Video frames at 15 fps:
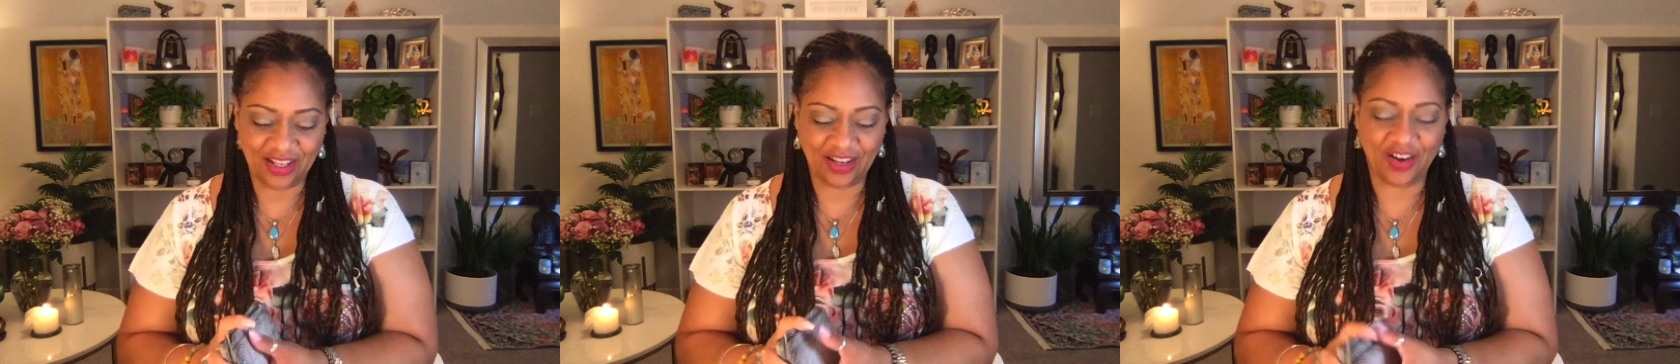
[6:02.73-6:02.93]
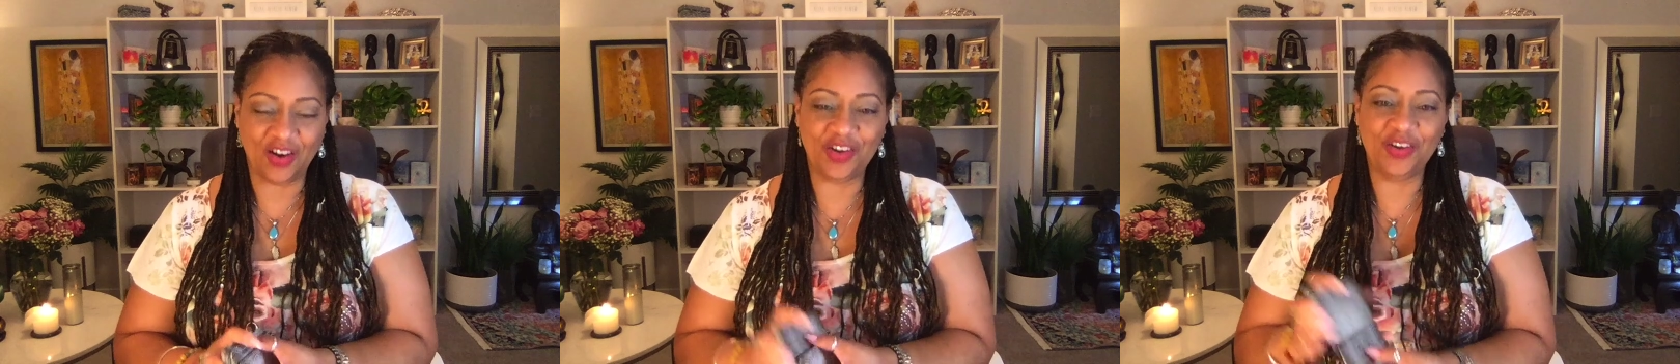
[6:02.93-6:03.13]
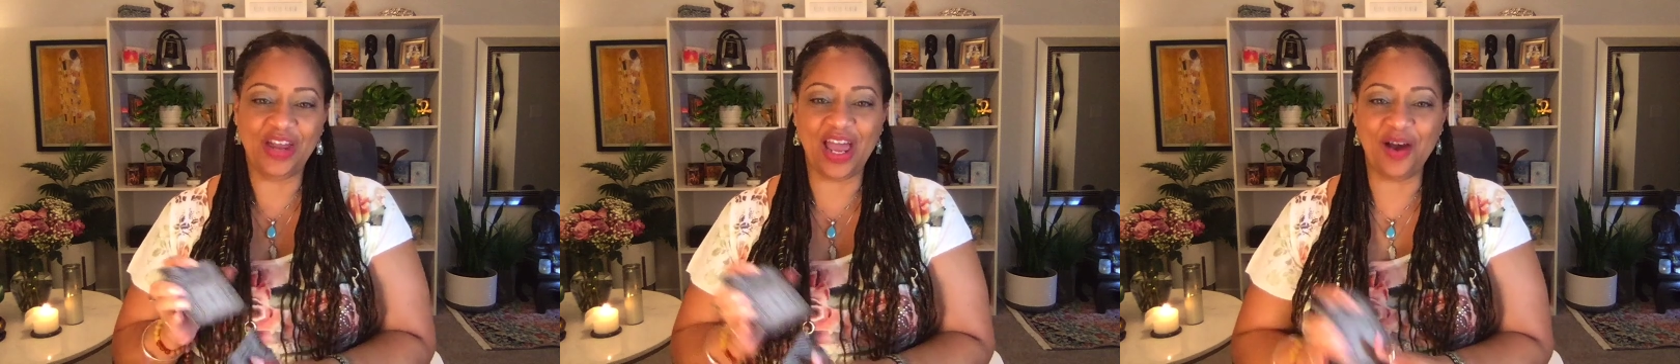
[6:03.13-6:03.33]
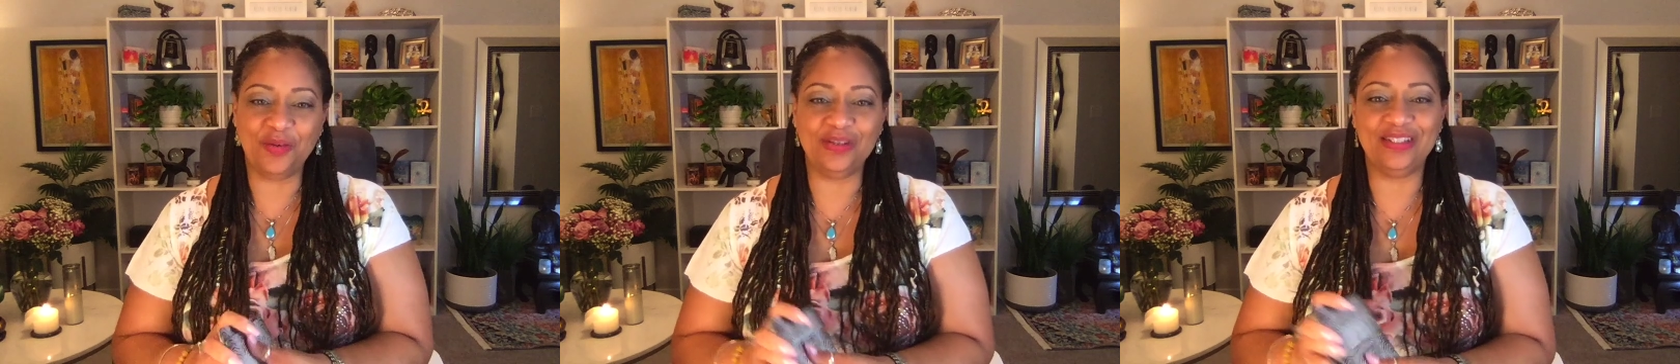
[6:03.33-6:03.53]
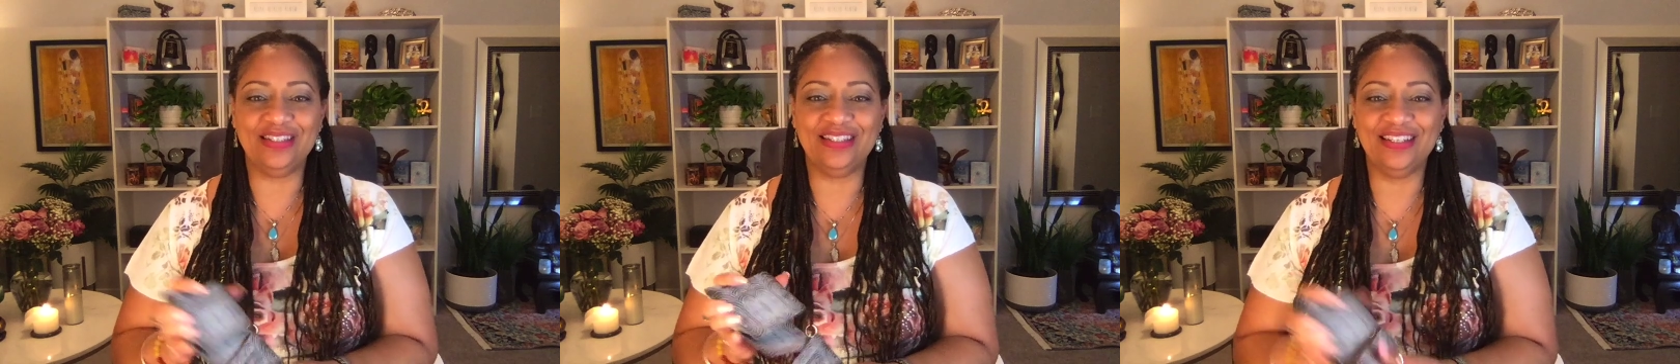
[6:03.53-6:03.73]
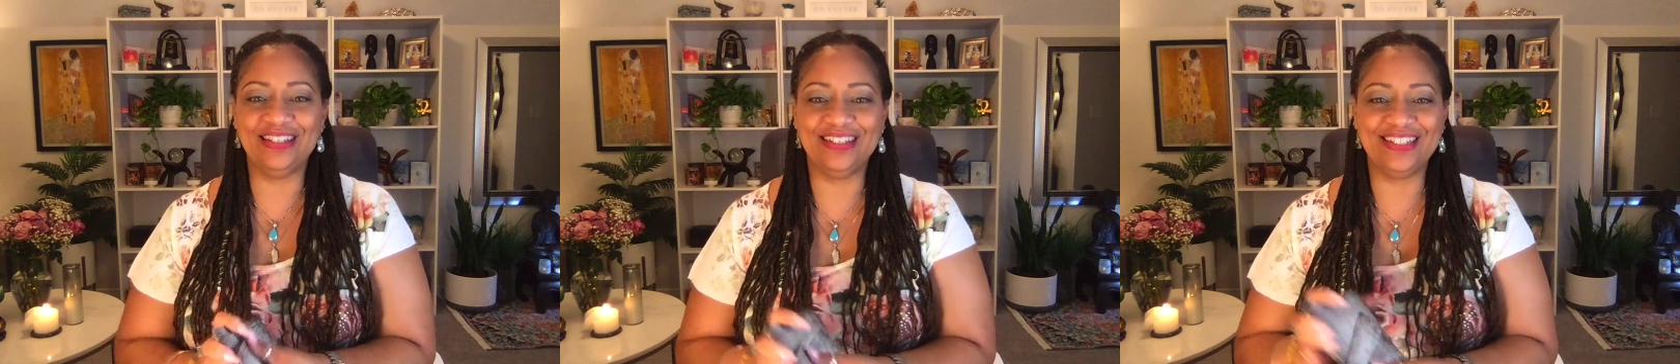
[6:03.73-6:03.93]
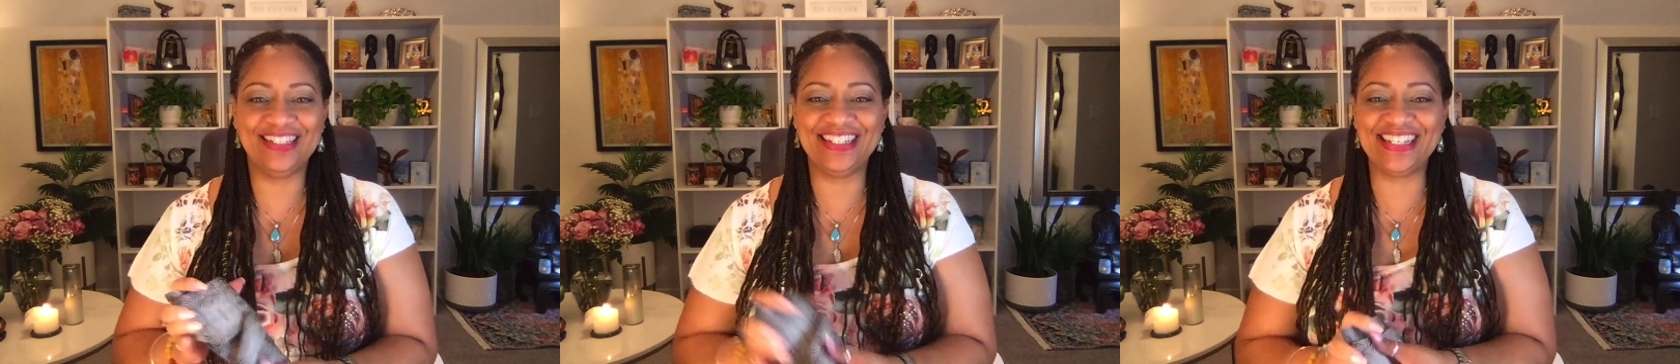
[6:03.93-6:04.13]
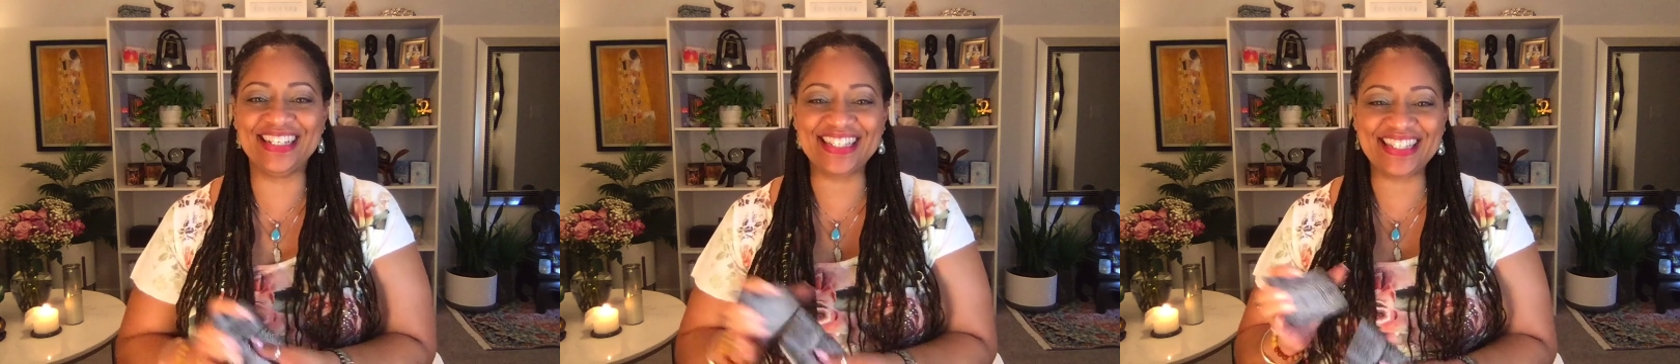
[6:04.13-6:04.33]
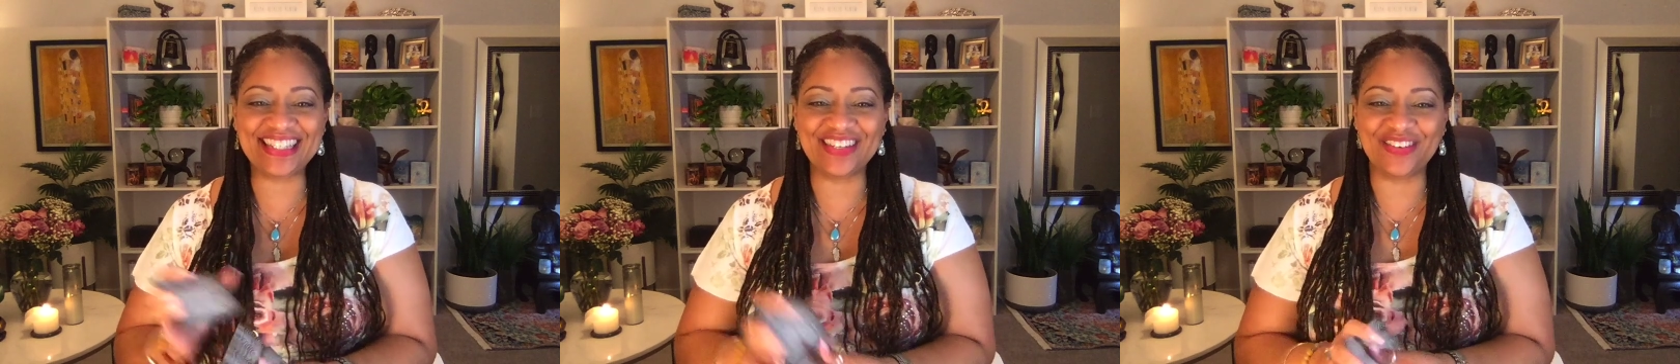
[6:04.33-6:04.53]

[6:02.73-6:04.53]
all you had was just